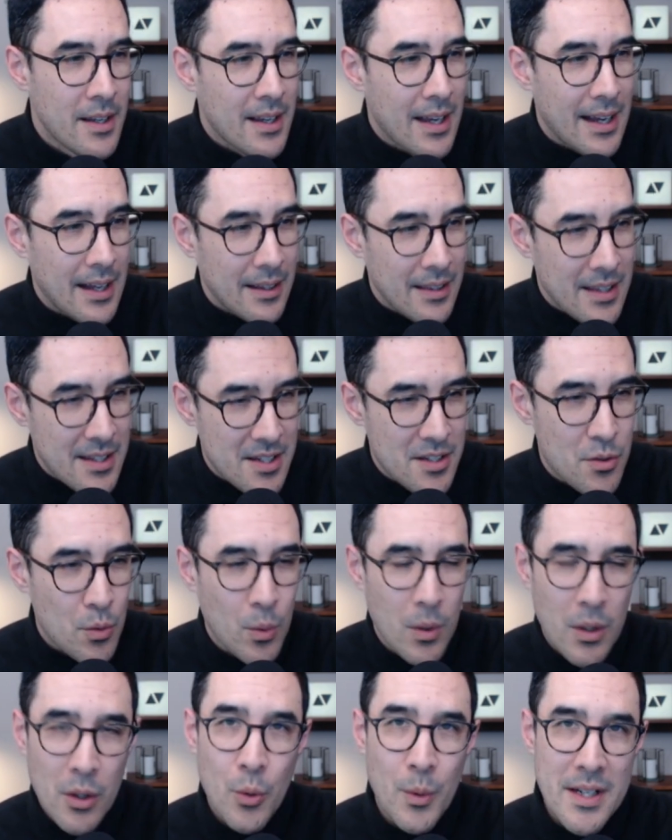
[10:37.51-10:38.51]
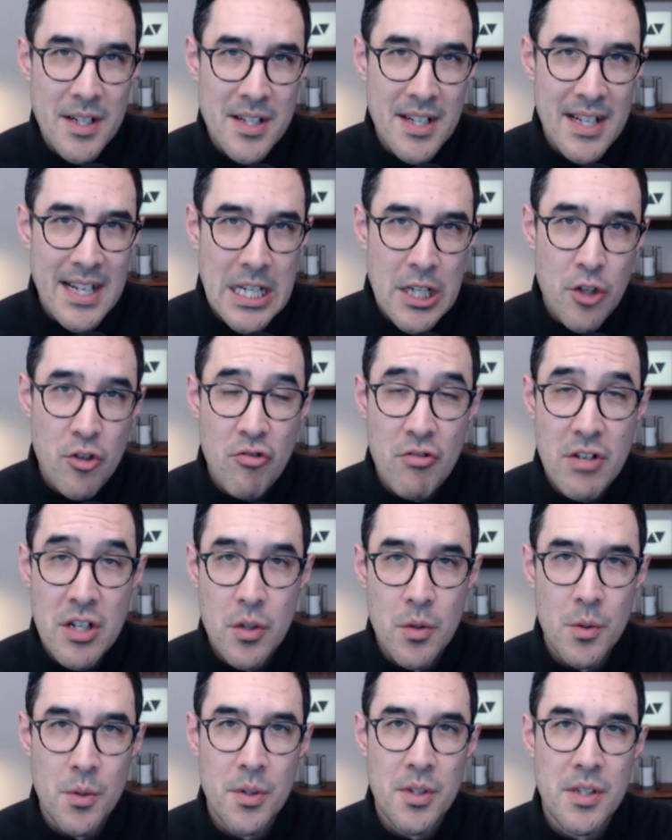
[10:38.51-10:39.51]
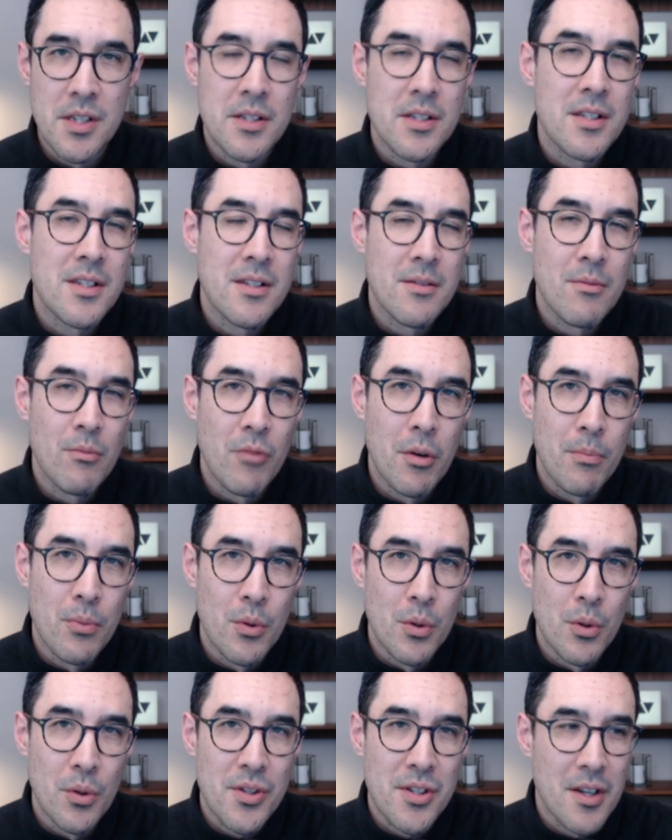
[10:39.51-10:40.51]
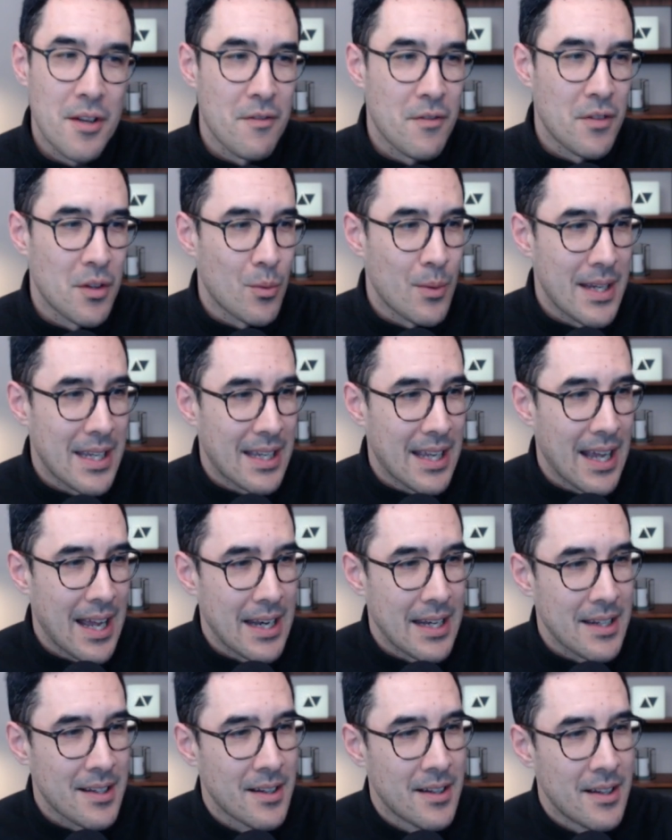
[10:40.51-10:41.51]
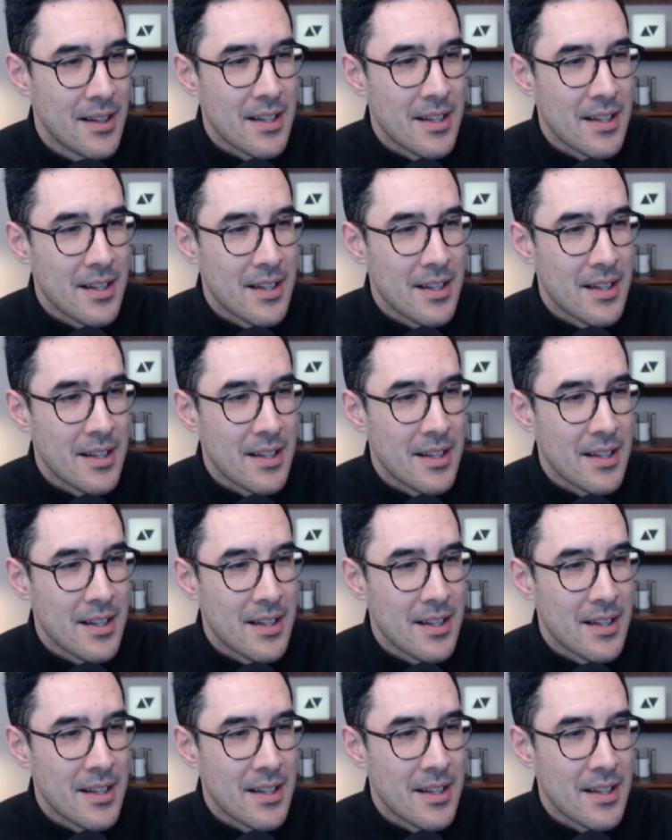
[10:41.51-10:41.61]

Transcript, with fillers: And this is all according to industry sources reports over the weekend.